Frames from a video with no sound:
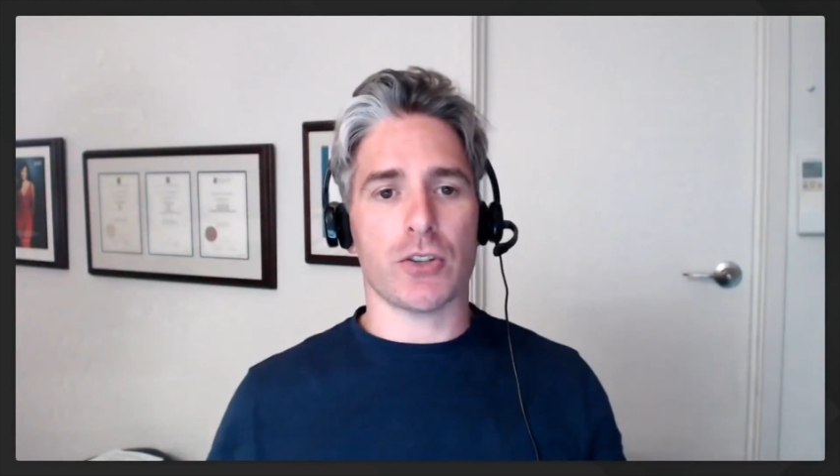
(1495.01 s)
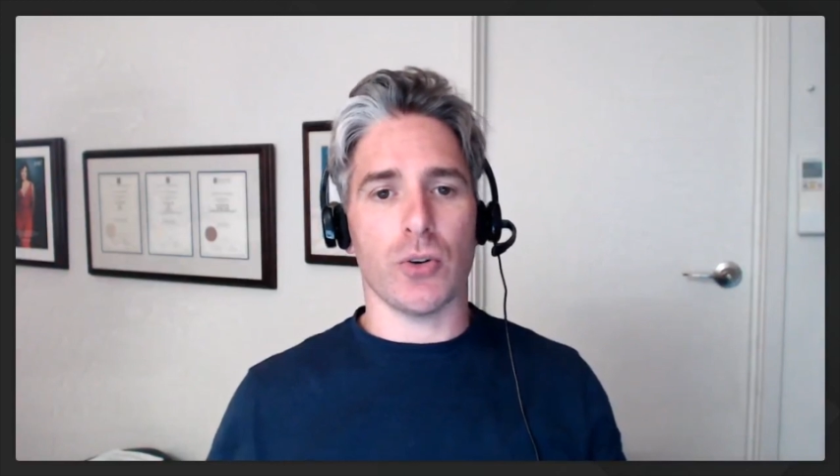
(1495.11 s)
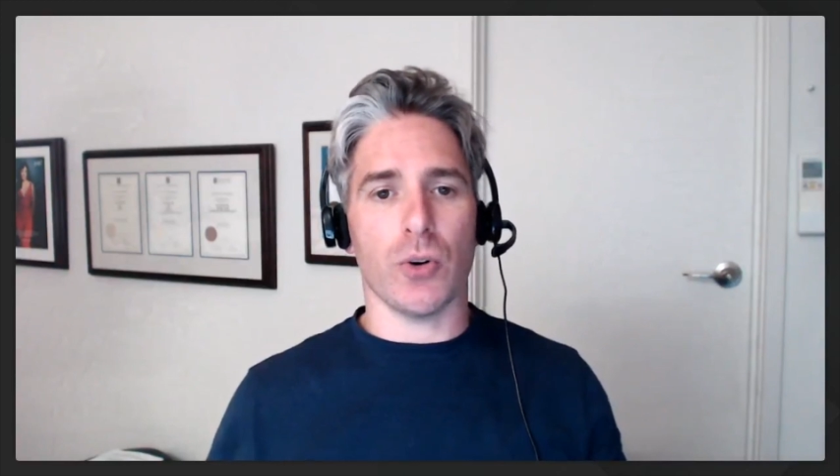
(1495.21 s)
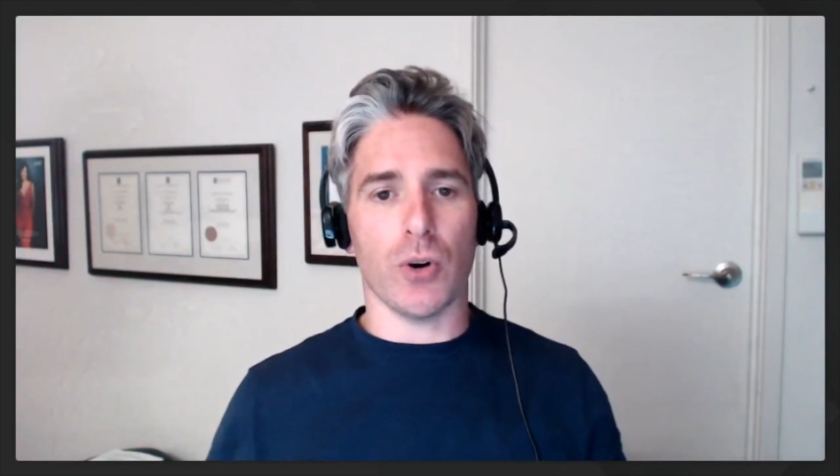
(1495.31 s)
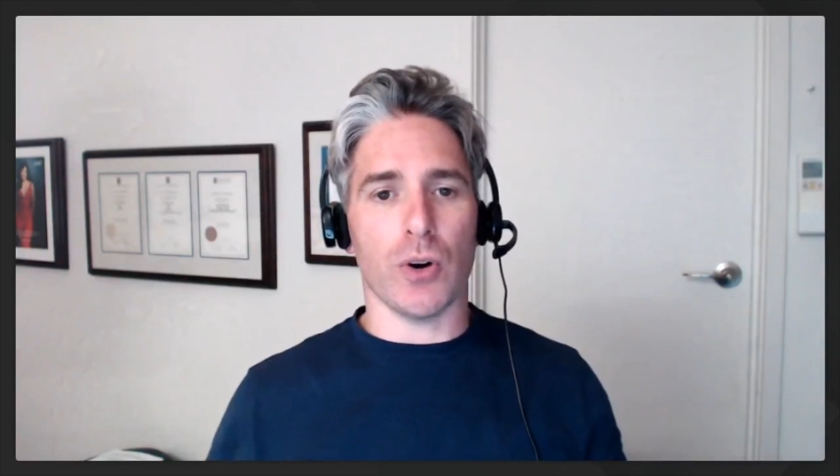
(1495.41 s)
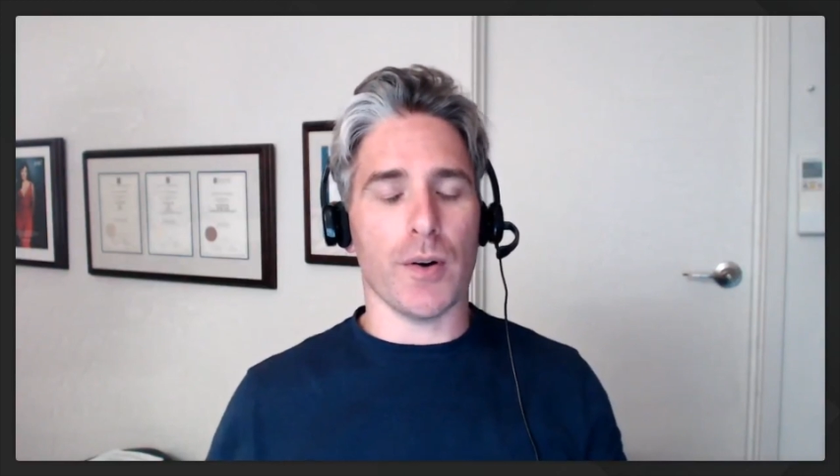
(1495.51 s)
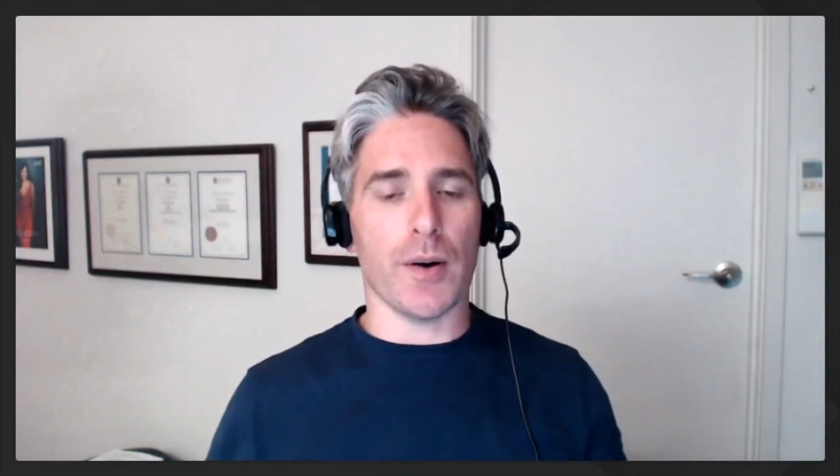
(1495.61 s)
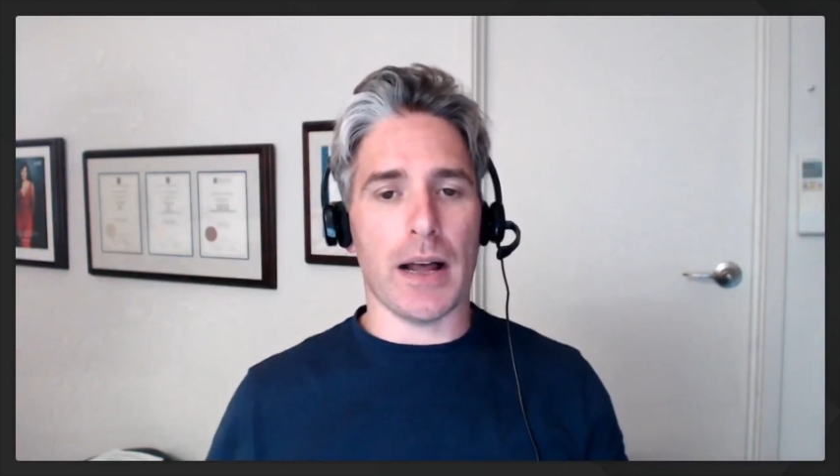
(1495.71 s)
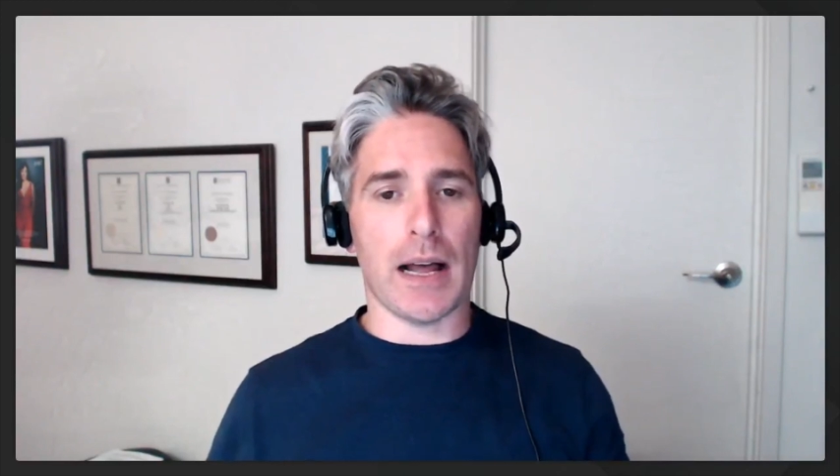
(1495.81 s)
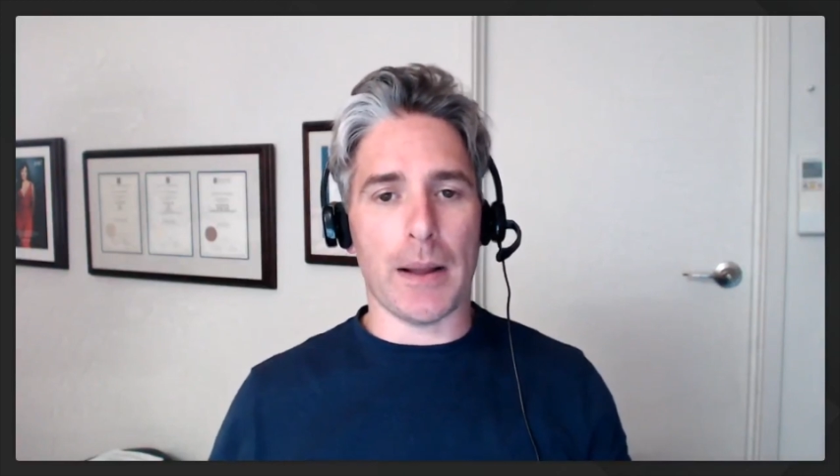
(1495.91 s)
or
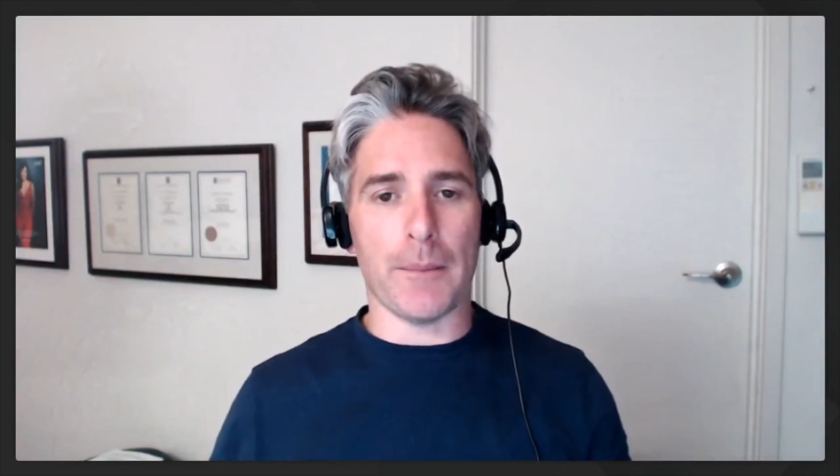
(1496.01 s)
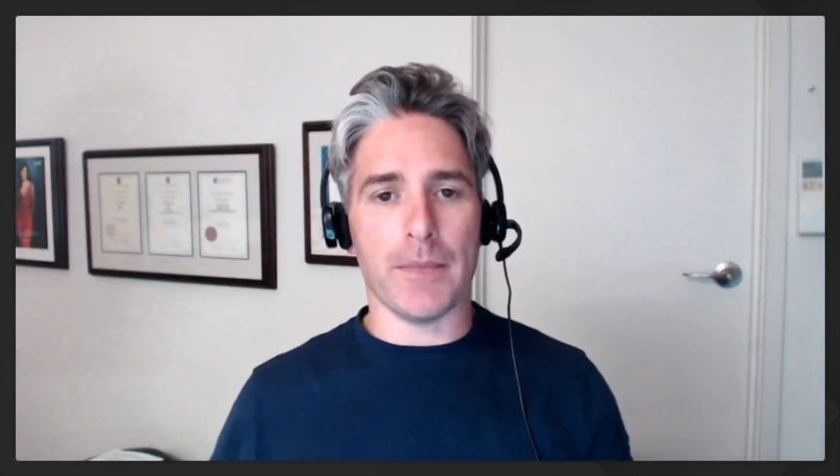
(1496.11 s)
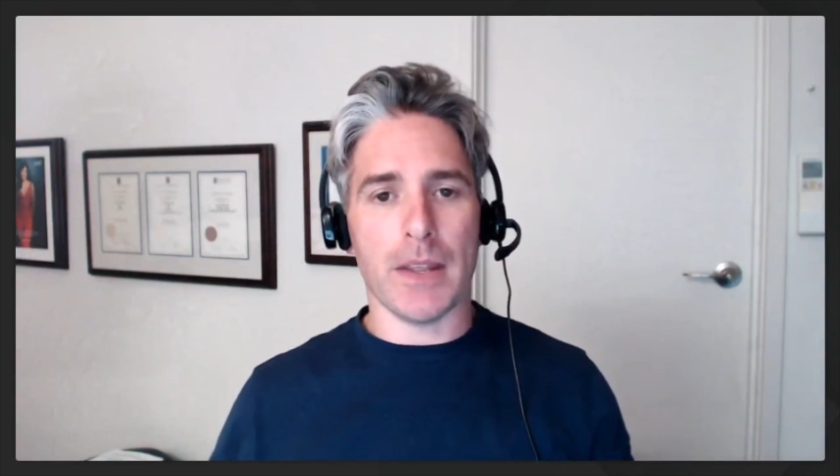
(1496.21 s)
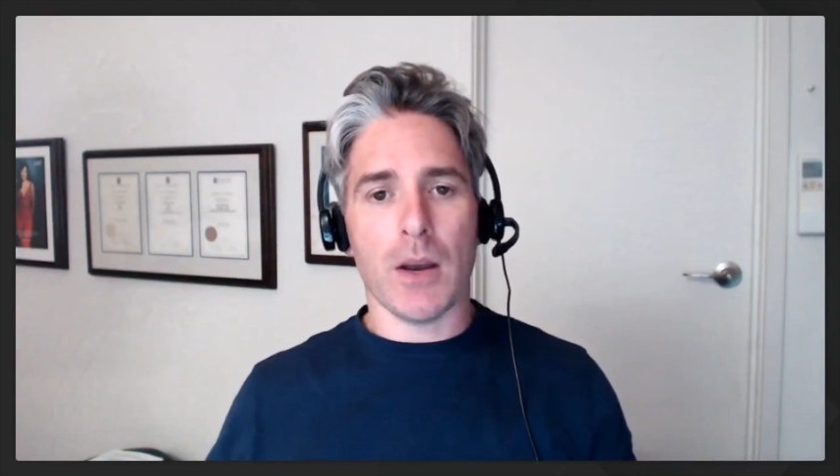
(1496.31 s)
um,